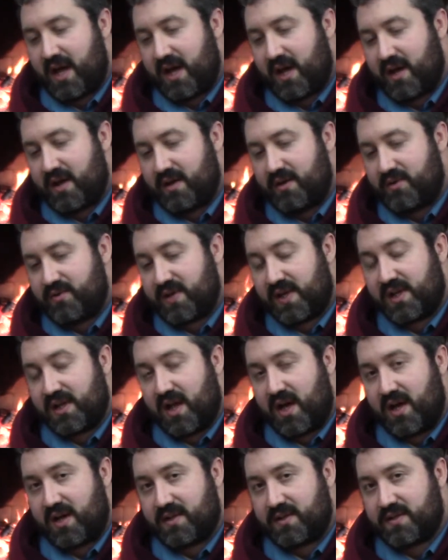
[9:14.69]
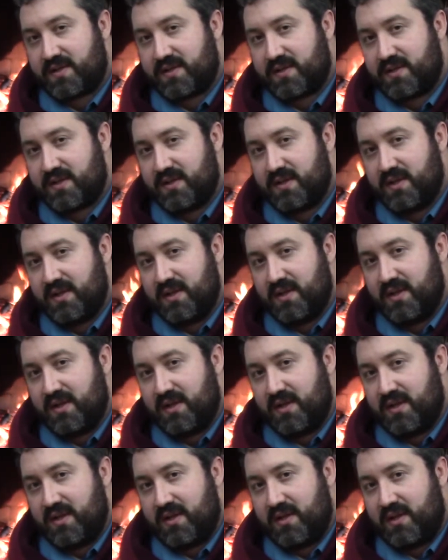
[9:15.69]
He had dreadlocks
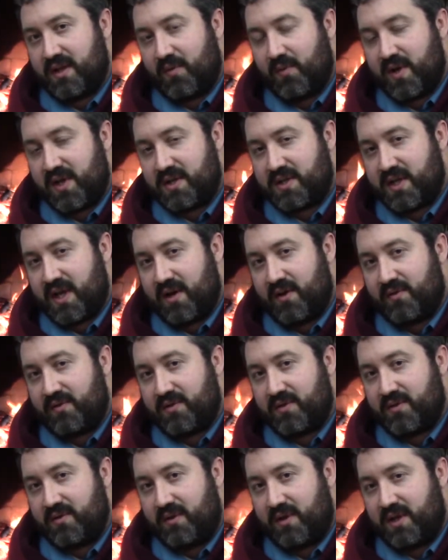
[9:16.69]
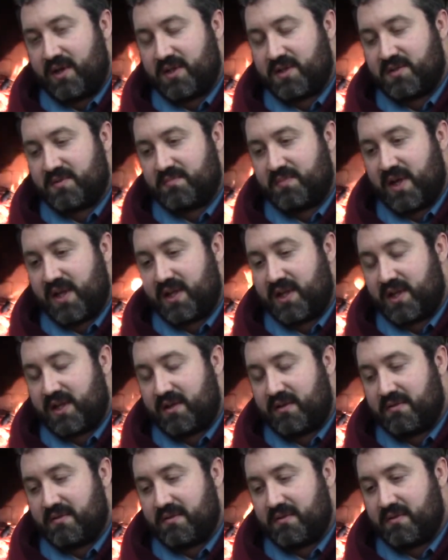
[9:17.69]
that went down to his
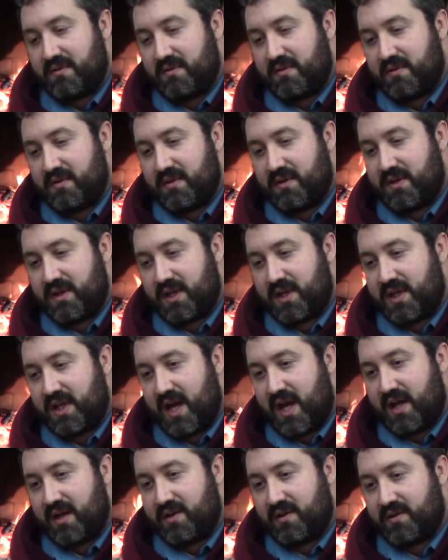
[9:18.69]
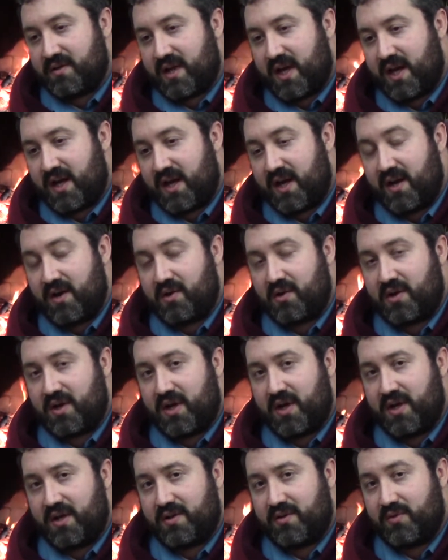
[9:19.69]
belly, and he hadn't had a
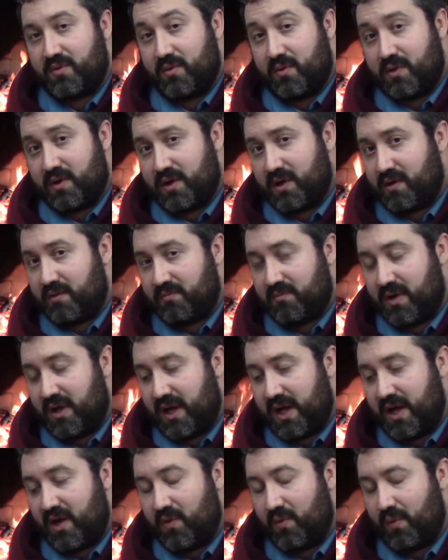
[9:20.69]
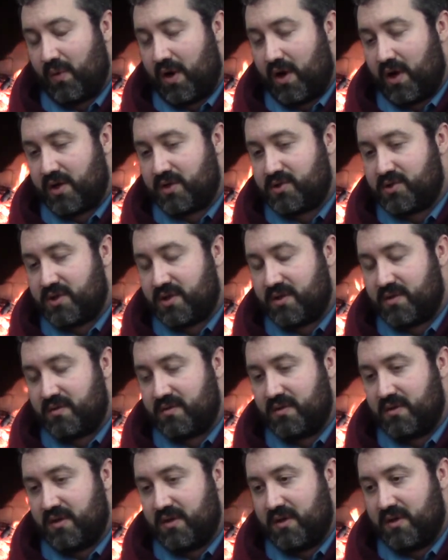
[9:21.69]
haircut or a hair
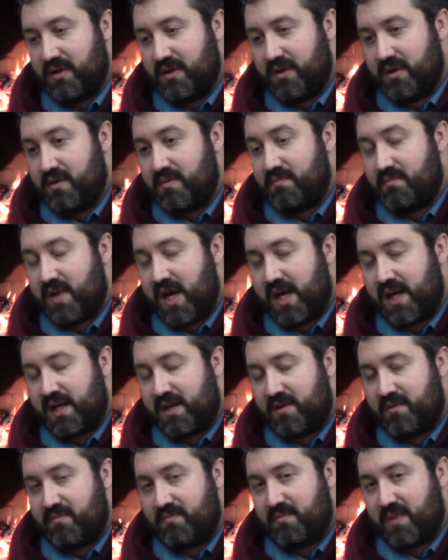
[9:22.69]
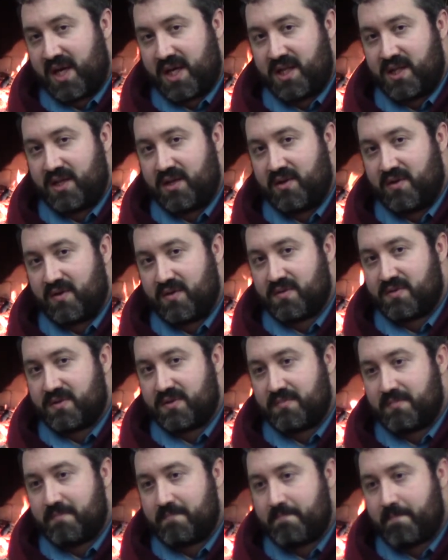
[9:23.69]
wash in many, many
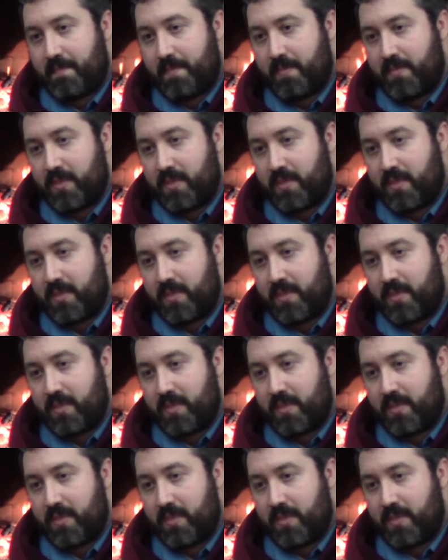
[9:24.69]
years.